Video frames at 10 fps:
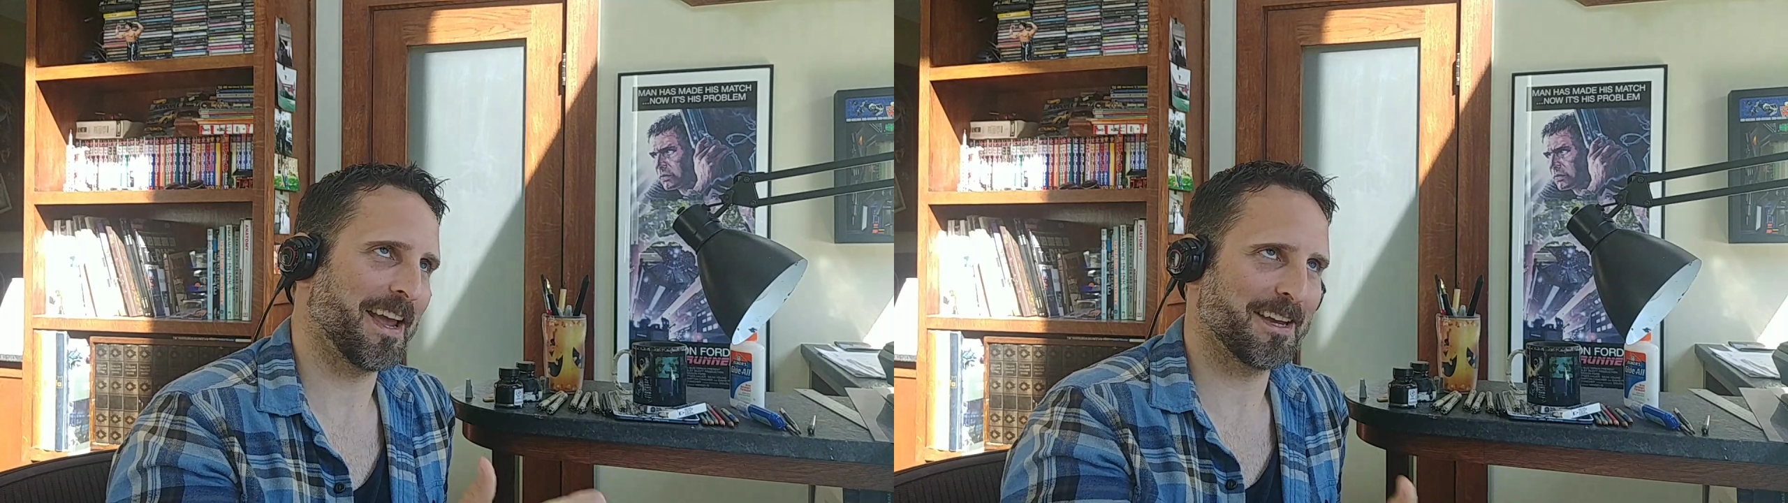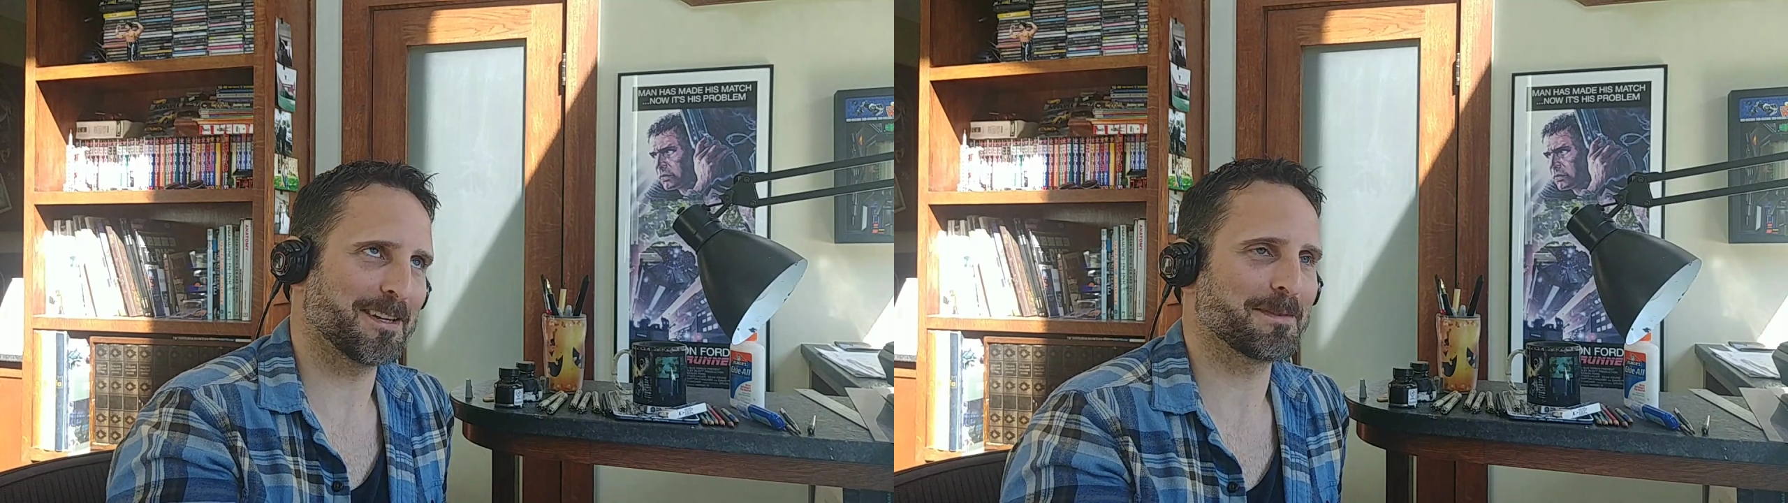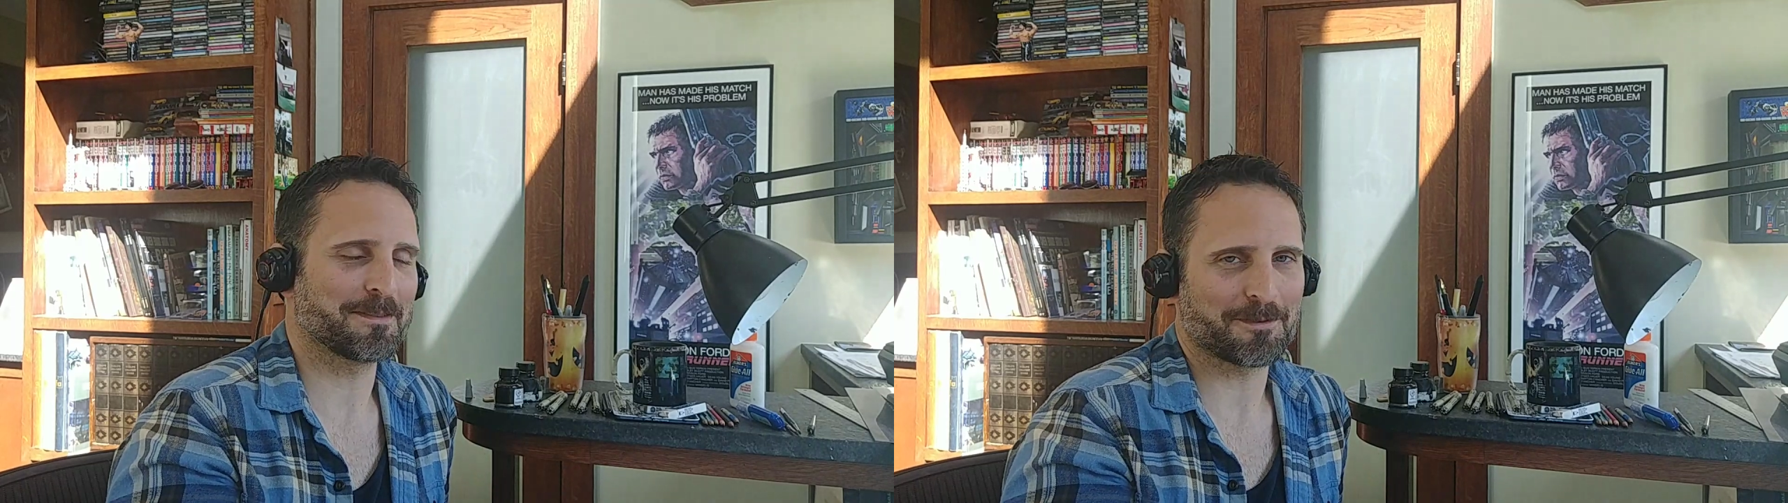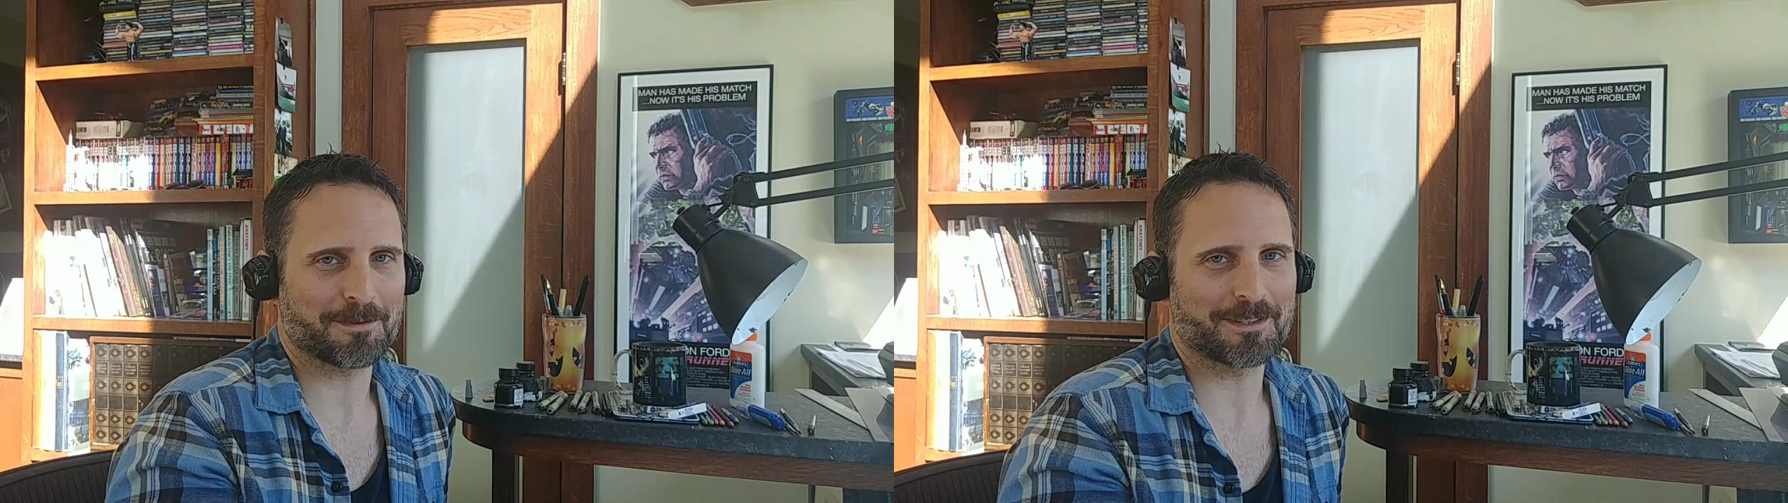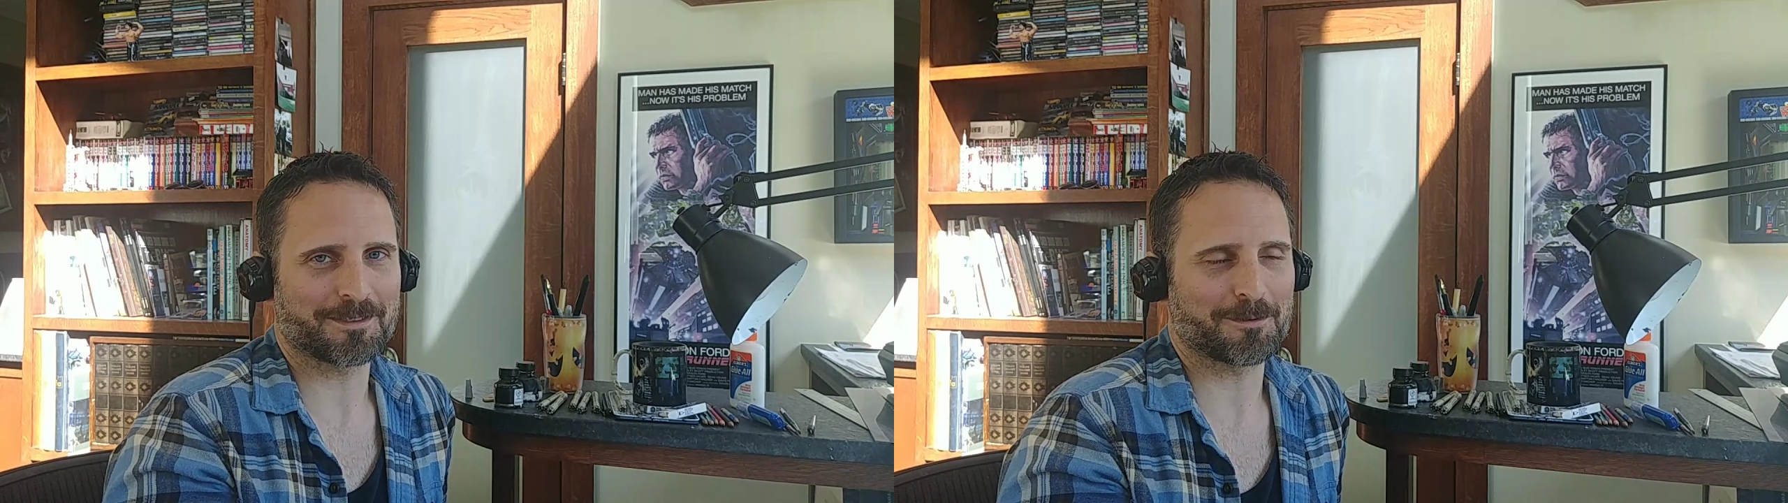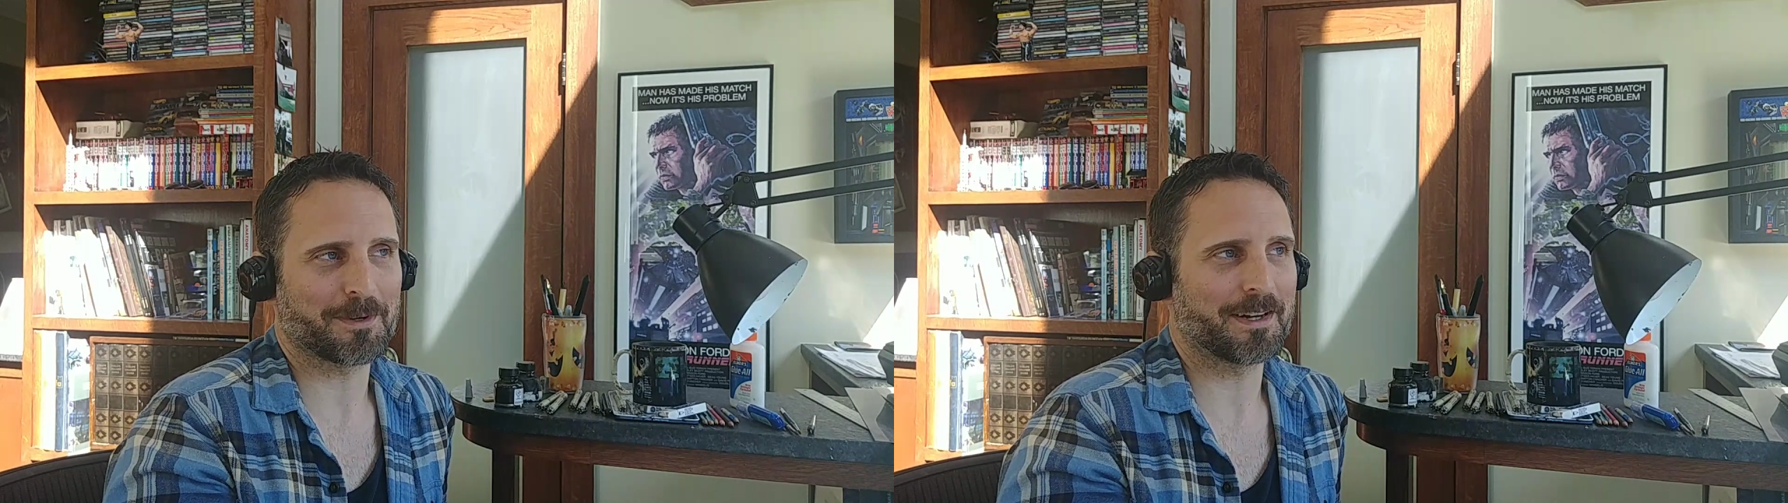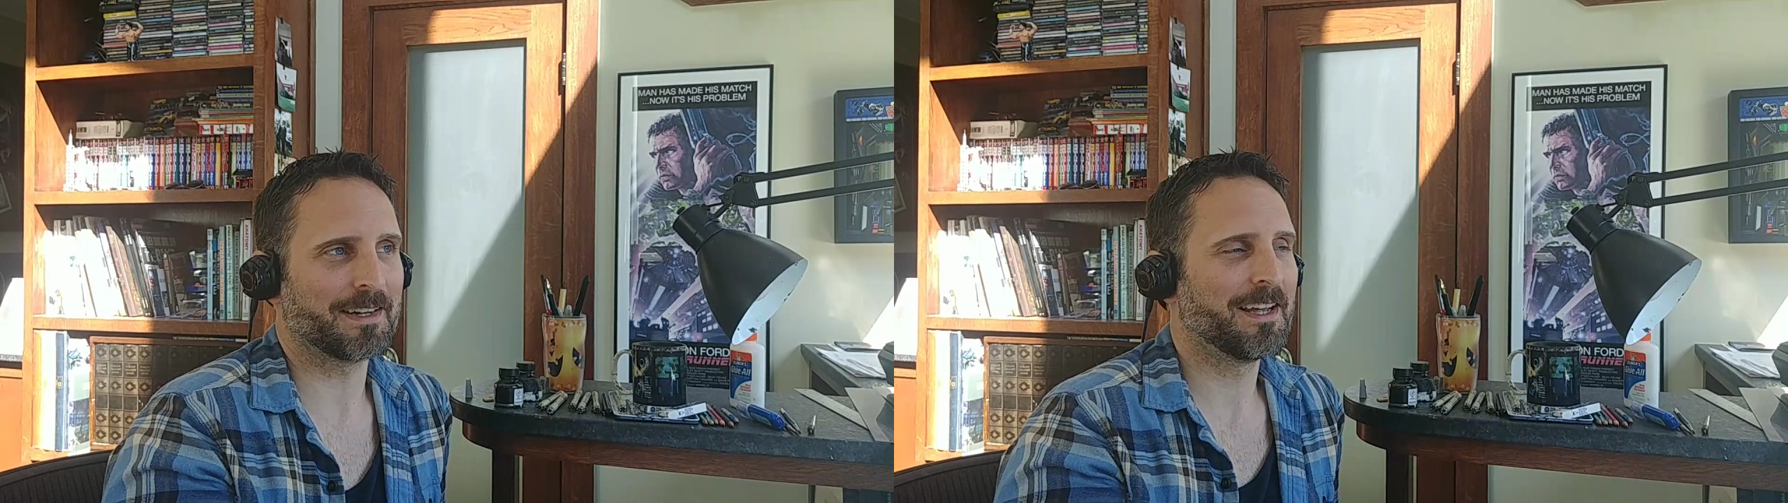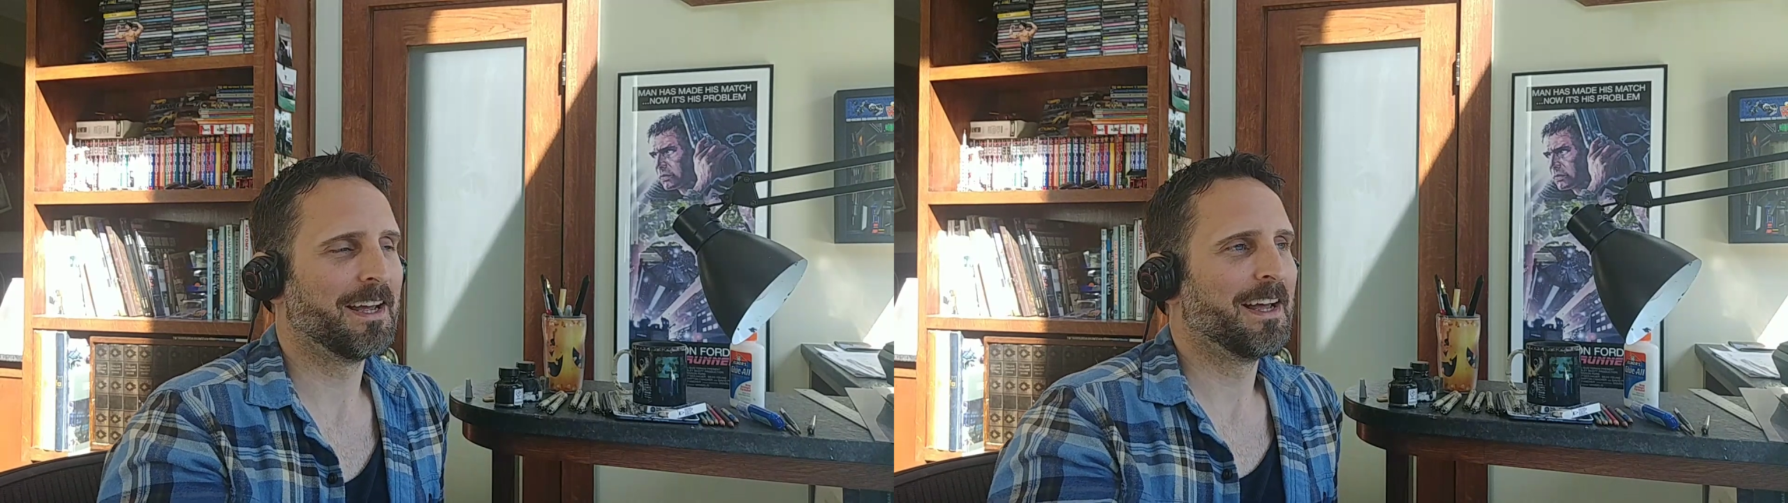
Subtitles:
hating me for the rest of the ride.